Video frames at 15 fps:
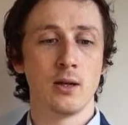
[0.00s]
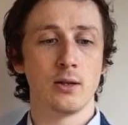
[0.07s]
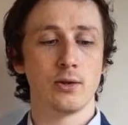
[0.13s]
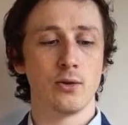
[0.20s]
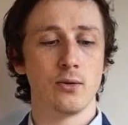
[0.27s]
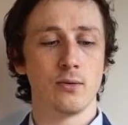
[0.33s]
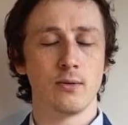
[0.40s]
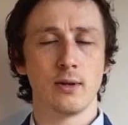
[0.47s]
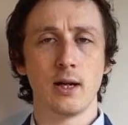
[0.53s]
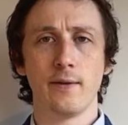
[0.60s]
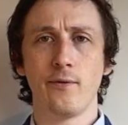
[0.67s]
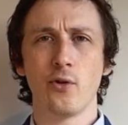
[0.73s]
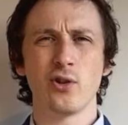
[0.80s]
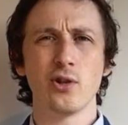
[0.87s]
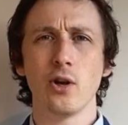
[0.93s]
So
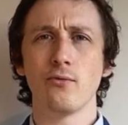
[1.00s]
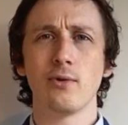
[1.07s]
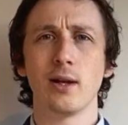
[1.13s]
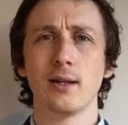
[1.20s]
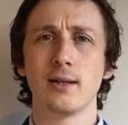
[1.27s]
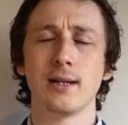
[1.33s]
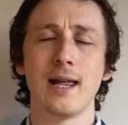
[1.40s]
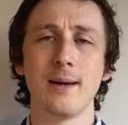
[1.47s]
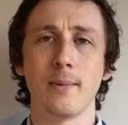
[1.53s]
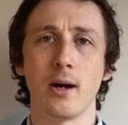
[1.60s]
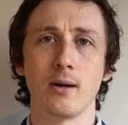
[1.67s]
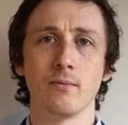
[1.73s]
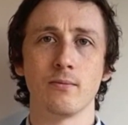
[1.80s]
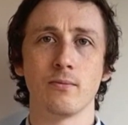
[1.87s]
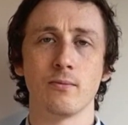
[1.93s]
therefore it's not really a
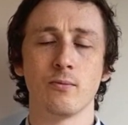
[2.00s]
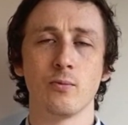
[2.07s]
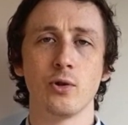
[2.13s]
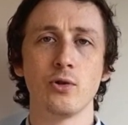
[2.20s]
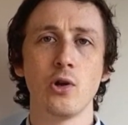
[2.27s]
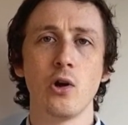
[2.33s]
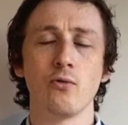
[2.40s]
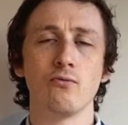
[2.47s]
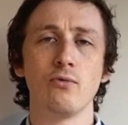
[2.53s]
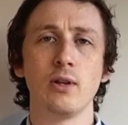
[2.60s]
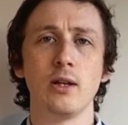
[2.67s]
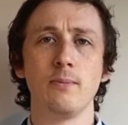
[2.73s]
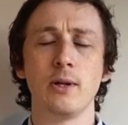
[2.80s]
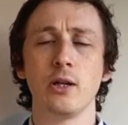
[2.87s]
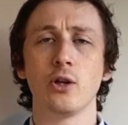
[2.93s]
dilemma. We're not
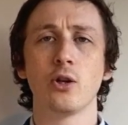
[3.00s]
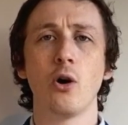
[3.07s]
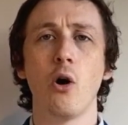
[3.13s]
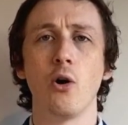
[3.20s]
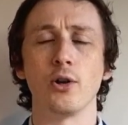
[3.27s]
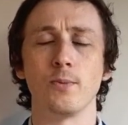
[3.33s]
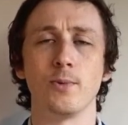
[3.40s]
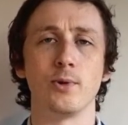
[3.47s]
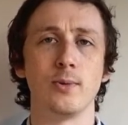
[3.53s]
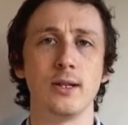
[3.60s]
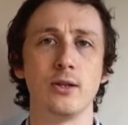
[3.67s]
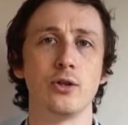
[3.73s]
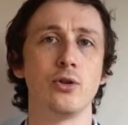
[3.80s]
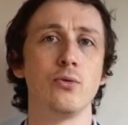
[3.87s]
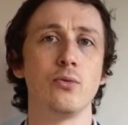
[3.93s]
really being caught
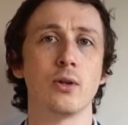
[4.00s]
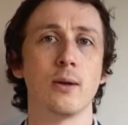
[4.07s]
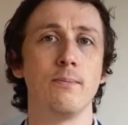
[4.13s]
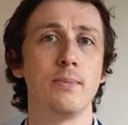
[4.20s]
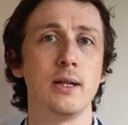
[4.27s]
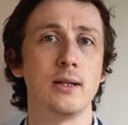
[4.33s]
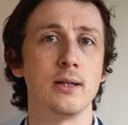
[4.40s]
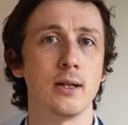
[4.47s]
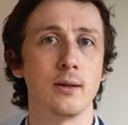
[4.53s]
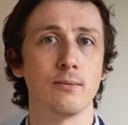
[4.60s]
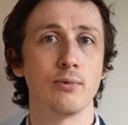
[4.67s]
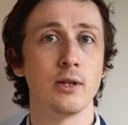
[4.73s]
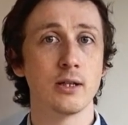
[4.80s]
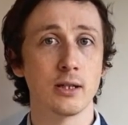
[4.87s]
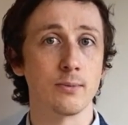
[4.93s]
between two competing
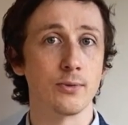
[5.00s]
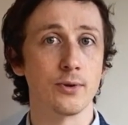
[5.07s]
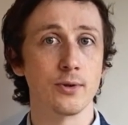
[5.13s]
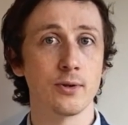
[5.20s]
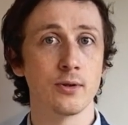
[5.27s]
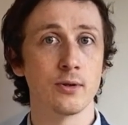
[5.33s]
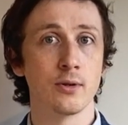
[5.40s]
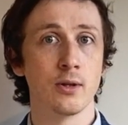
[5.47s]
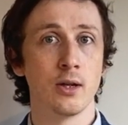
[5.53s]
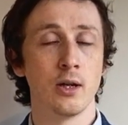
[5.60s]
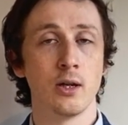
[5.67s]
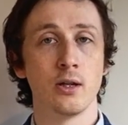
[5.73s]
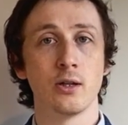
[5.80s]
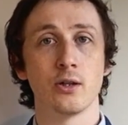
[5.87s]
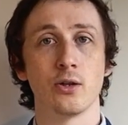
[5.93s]
principles.
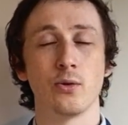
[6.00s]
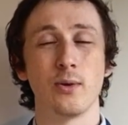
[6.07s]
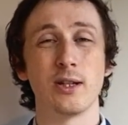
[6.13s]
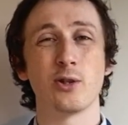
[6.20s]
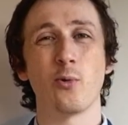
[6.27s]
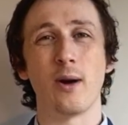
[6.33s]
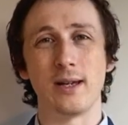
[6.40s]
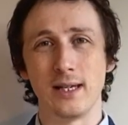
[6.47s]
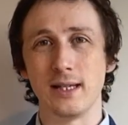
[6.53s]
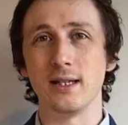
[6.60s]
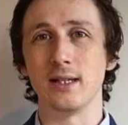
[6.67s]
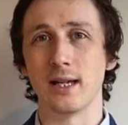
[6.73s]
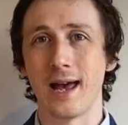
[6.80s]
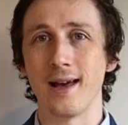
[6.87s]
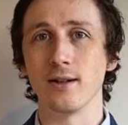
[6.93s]
So it's quite easy
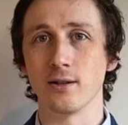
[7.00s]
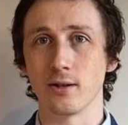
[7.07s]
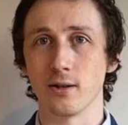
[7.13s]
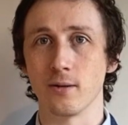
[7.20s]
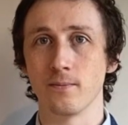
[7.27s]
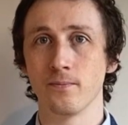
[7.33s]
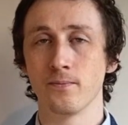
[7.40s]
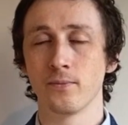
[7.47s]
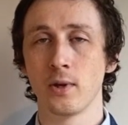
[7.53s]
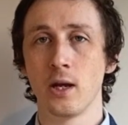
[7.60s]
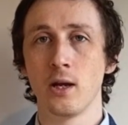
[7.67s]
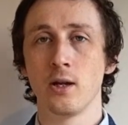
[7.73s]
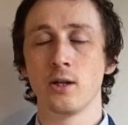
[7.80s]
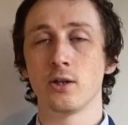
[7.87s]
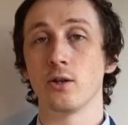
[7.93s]
to answer.
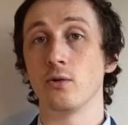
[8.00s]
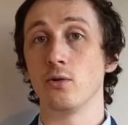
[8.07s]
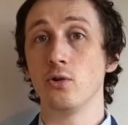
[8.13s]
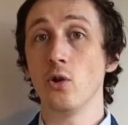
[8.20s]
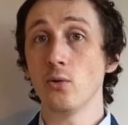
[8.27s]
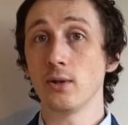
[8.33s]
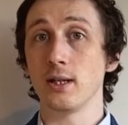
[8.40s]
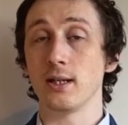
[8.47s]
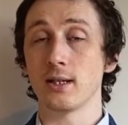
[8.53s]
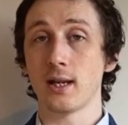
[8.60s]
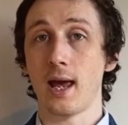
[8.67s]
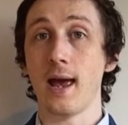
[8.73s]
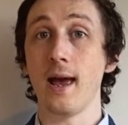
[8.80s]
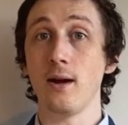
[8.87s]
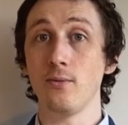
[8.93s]
So notice
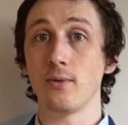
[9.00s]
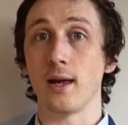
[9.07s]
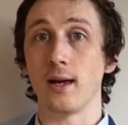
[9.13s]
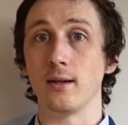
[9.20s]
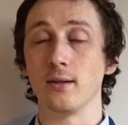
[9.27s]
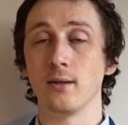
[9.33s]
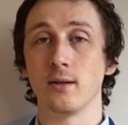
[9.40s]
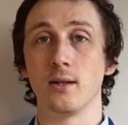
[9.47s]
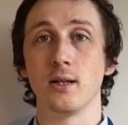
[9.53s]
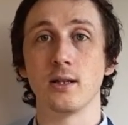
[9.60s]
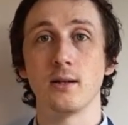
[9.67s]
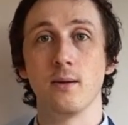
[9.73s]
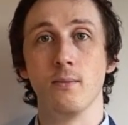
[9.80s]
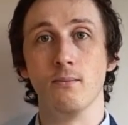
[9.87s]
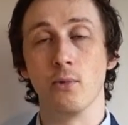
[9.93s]
how then
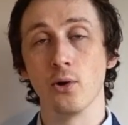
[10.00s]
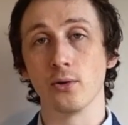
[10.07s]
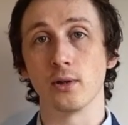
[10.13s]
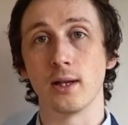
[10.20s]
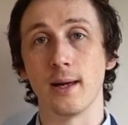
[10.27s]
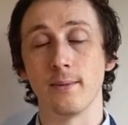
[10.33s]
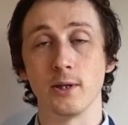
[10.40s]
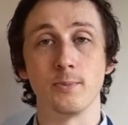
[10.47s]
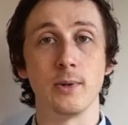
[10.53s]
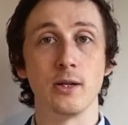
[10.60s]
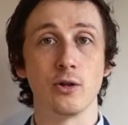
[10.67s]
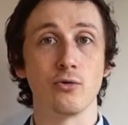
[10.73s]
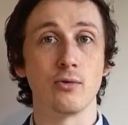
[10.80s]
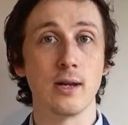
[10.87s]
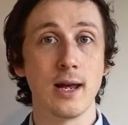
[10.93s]
this moral dilemma is being
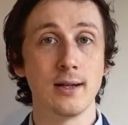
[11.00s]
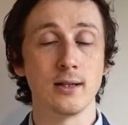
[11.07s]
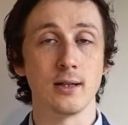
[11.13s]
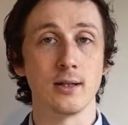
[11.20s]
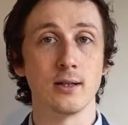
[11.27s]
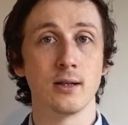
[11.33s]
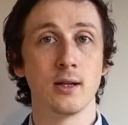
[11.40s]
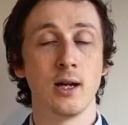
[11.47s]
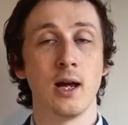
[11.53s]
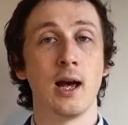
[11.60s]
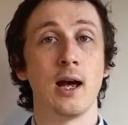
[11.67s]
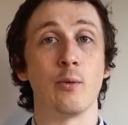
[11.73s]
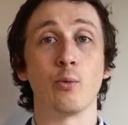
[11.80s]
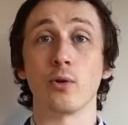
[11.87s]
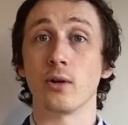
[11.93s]
created.
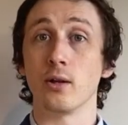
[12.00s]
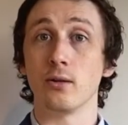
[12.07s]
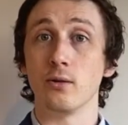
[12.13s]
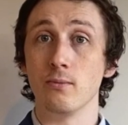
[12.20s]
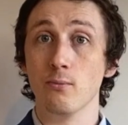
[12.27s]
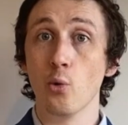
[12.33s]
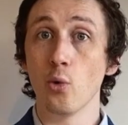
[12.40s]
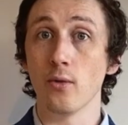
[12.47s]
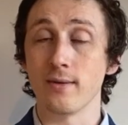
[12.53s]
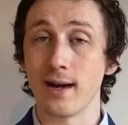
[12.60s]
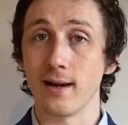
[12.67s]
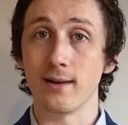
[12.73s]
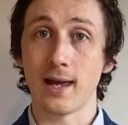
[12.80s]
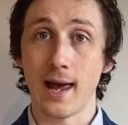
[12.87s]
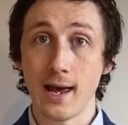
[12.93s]
And we're going to do more on that
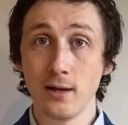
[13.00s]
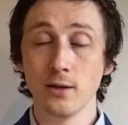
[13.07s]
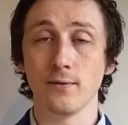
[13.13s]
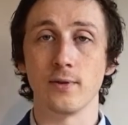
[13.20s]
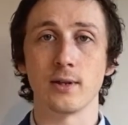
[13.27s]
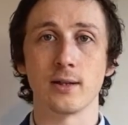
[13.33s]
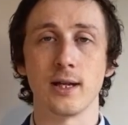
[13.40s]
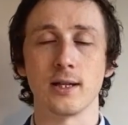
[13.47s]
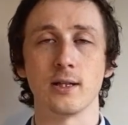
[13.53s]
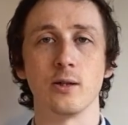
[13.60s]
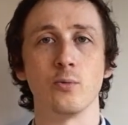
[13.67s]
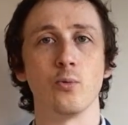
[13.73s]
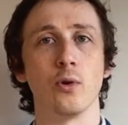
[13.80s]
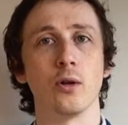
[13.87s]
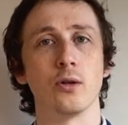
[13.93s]
at the end of this lesson,
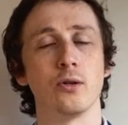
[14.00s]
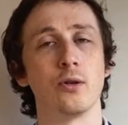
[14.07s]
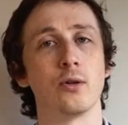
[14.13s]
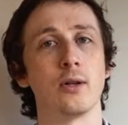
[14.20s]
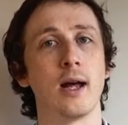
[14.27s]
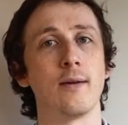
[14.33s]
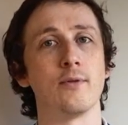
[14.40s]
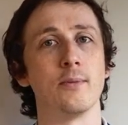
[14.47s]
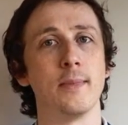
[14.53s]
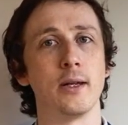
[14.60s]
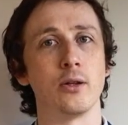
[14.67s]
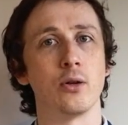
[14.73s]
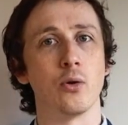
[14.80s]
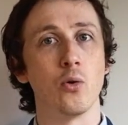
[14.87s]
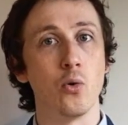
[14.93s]
where you're going to have to
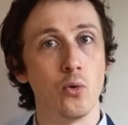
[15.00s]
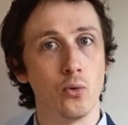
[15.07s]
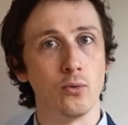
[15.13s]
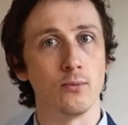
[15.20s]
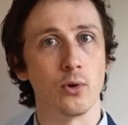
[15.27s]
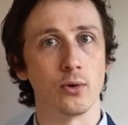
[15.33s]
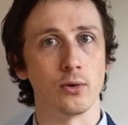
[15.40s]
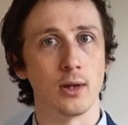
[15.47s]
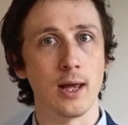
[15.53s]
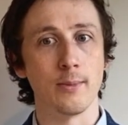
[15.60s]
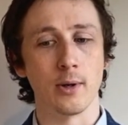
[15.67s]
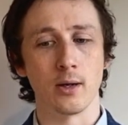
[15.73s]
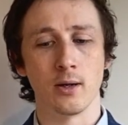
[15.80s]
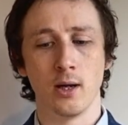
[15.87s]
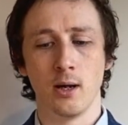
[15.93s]
make your own moral
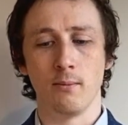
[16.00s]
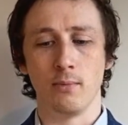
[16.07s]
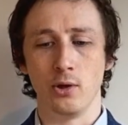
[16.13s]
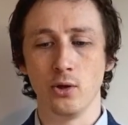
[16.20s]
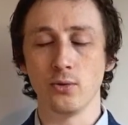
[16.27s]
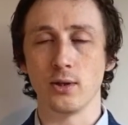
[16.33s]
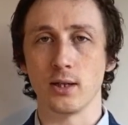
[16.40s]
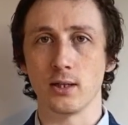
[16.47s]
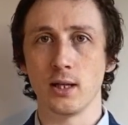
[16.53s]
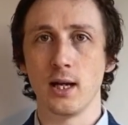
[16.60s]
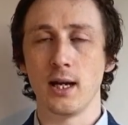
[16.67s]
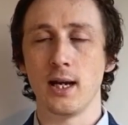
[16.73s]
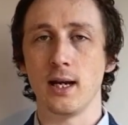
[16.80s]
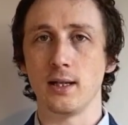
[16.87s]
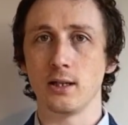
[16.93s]
dilemma. But notice
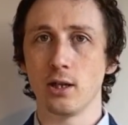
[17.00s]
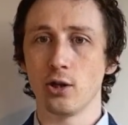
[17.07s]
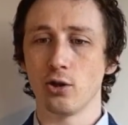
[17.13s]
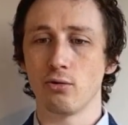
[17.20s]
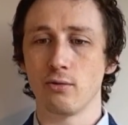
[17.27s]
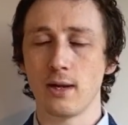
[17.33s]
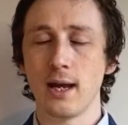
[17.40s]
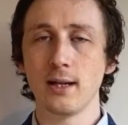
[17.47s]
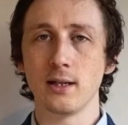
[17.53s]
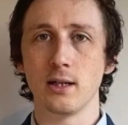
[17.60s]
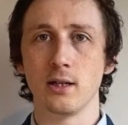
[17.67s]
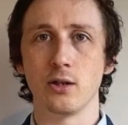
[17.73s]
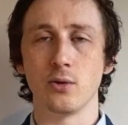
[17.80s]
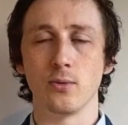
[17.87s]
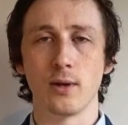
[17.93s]
it's created
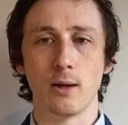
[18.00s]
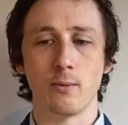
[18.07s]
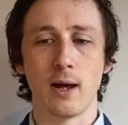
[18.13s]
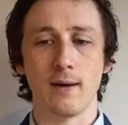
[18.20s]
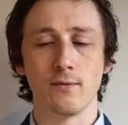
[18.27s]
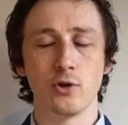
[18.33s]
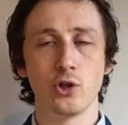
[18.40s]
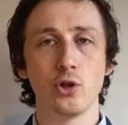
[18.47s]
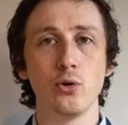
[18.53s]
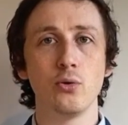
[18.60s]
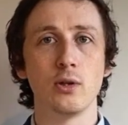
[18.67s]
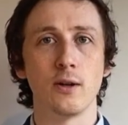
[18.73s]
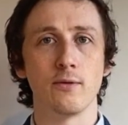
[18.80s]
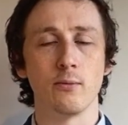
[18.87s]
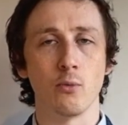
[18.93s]
so that we have two
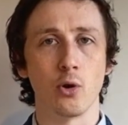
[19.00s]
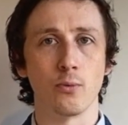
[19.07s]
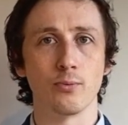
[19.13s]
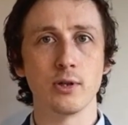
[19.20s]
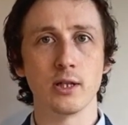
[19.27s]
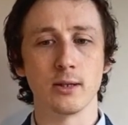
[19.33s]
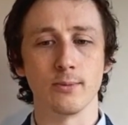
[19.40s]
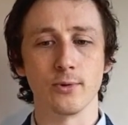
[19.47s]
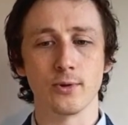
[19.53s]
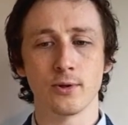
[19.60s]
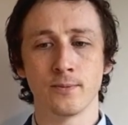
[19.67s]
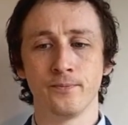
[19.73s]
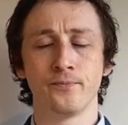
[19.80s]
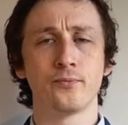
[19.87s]
different moral principles